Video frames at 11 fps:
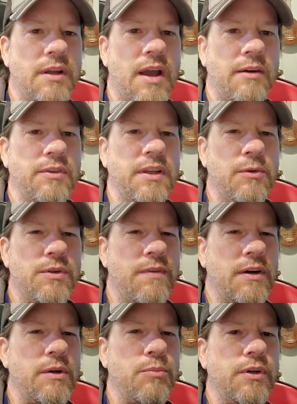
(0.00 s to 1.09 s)
don't think it was
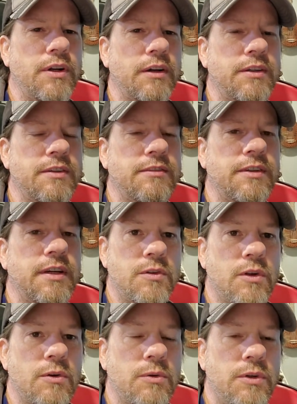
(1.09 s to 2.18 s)
very productive.
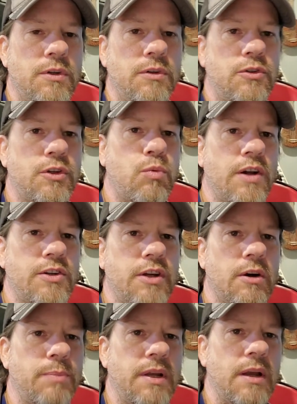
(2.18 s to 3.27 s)
So you just watch the
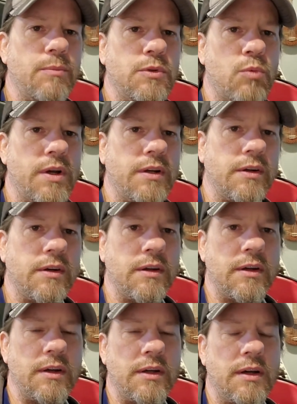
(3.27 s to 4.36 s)
RPMs when
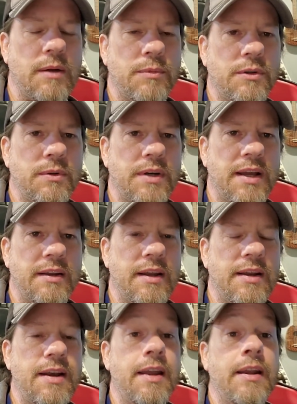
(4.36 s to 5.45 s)
I'm doing that,
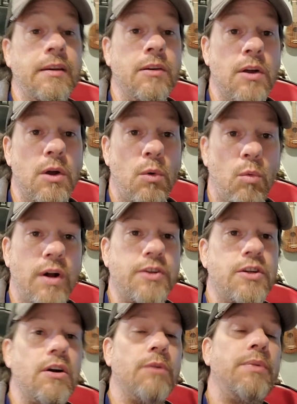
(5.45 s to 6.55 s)
and then watch
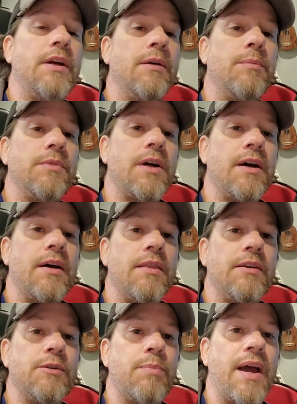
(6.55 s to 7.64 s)
the RPMs on
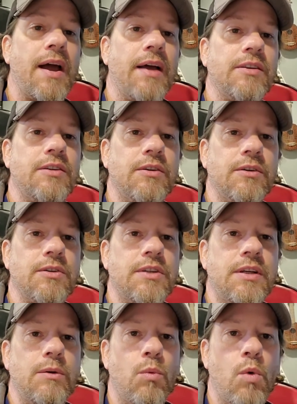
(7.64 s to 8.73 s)
this pass. You'll
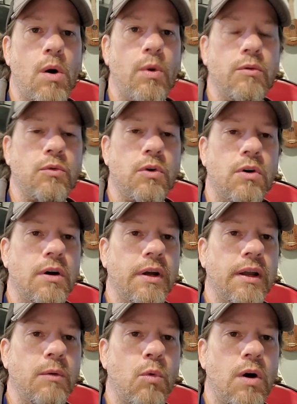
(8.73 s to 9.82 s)
see what went wrong
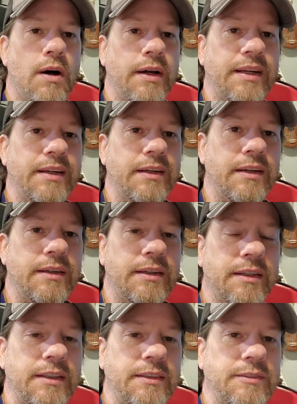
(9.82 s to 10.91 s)
and why
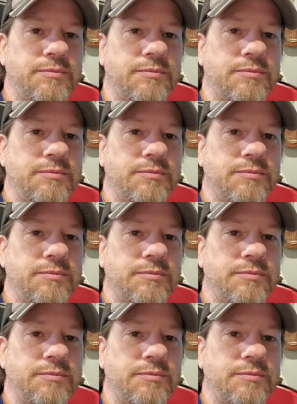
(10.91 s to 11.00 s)
I